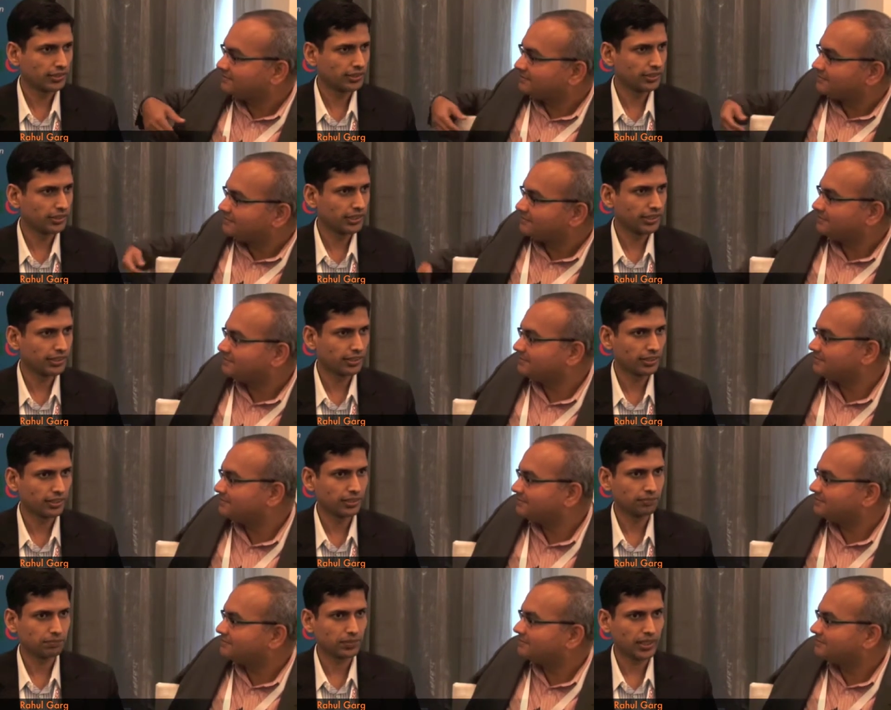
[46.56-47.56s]
Speaker 1: at the
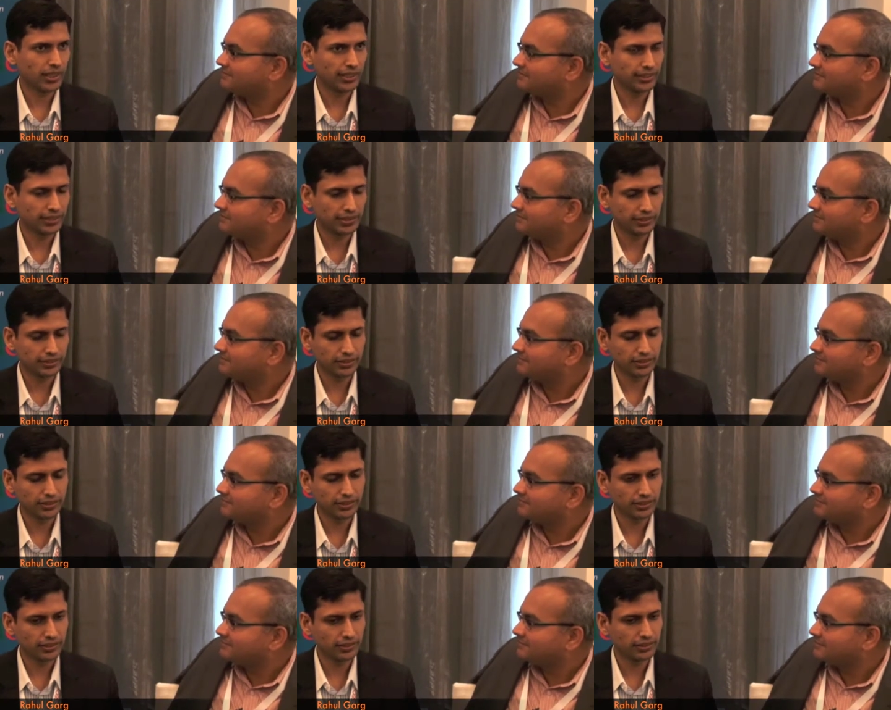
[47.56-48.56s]
data, I think
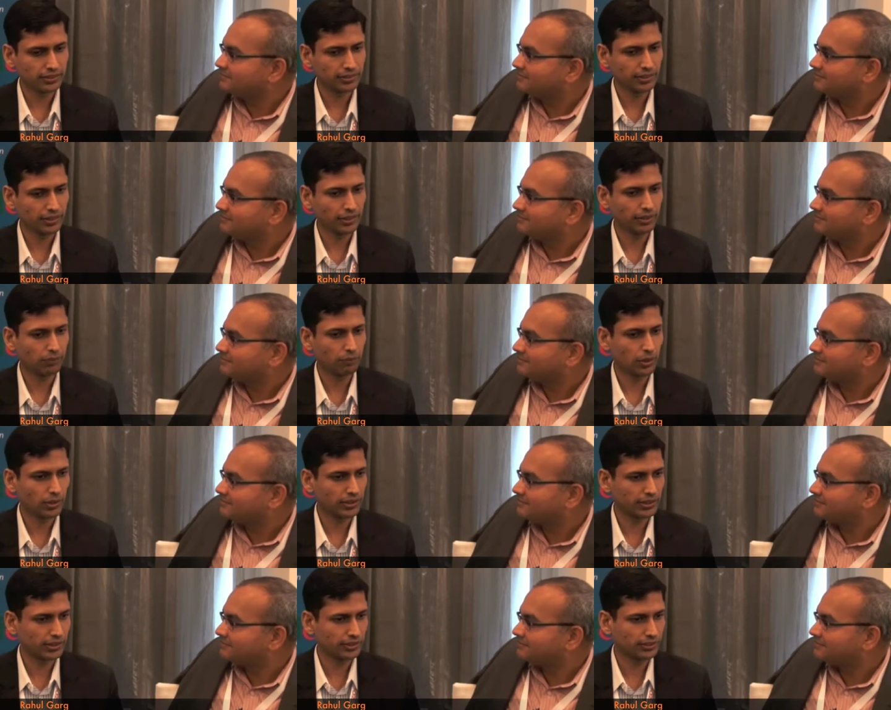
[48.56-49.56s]
uh, the
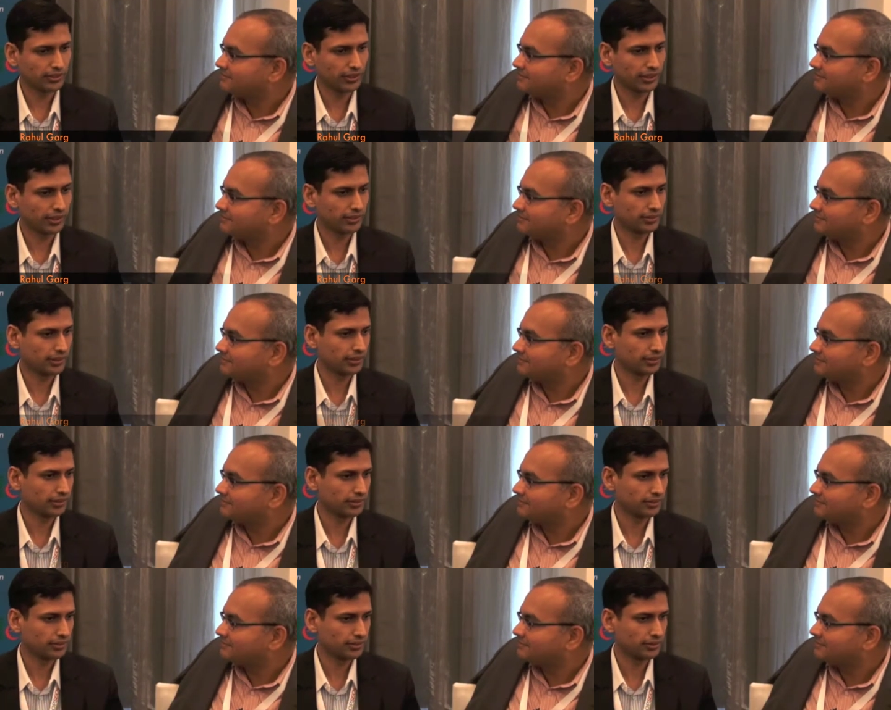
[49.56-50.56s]
important thing that
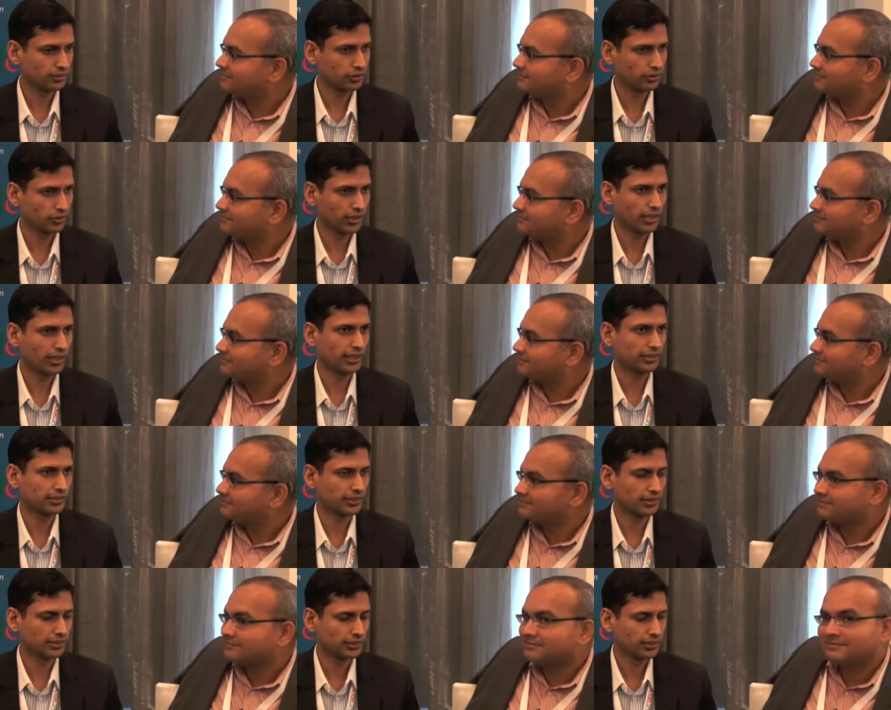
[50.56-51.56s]
is to realize
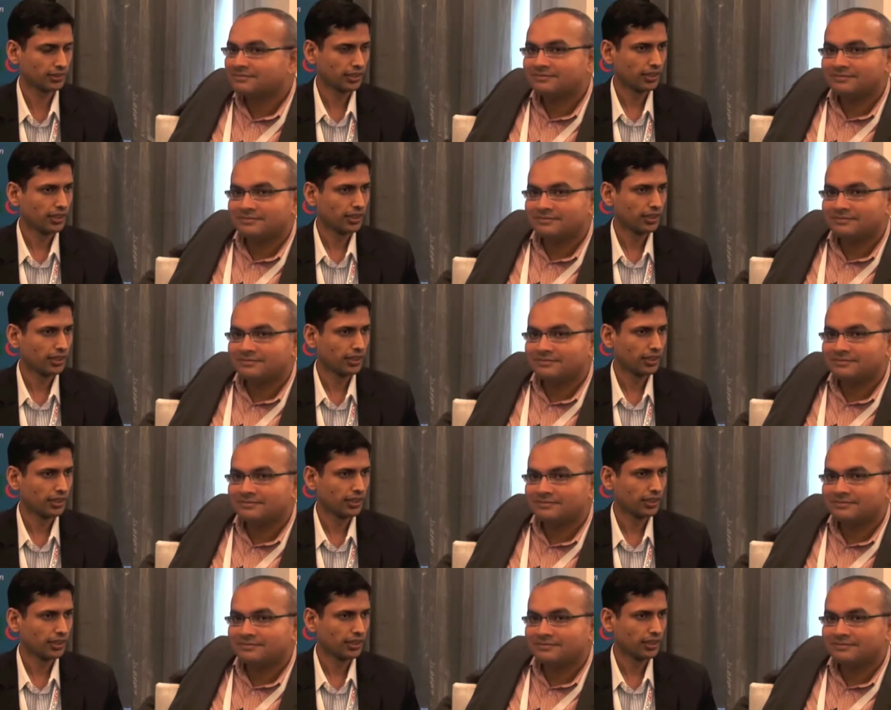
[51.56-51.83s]
is